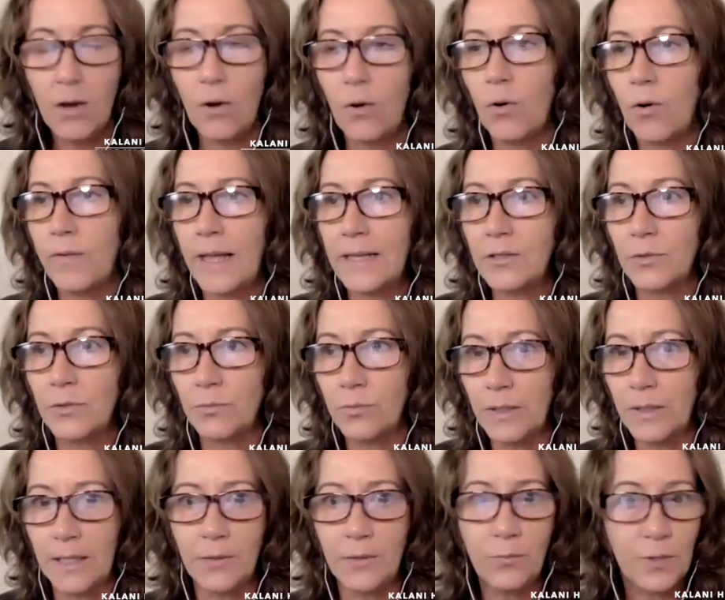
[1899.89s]
Or that's a
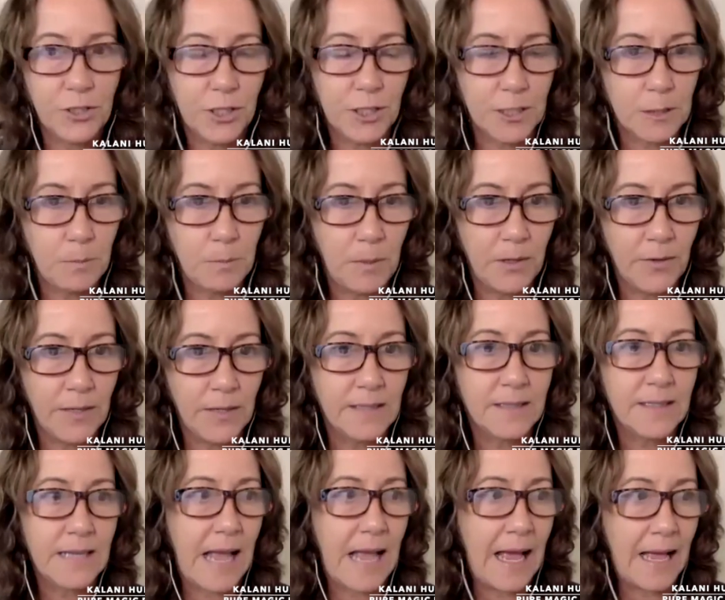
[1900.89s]
really rich
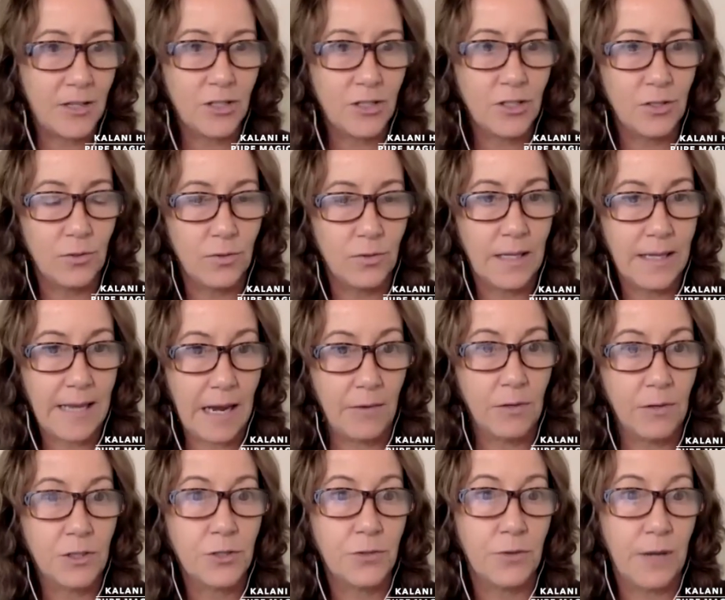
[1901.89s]
experience to add to the
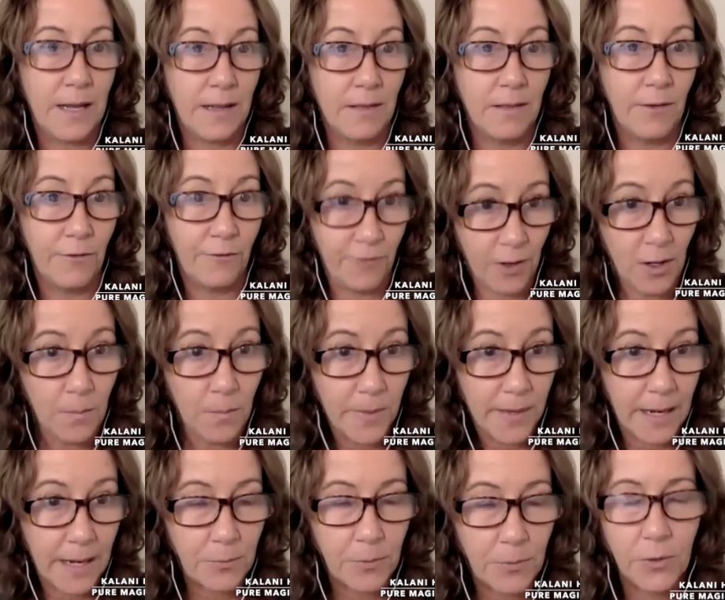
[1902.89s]
character in the film
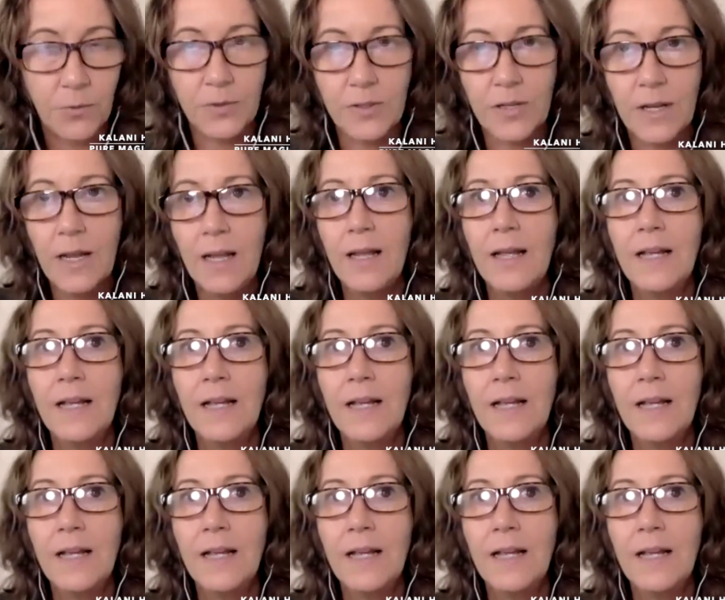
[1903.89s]
that I wrote.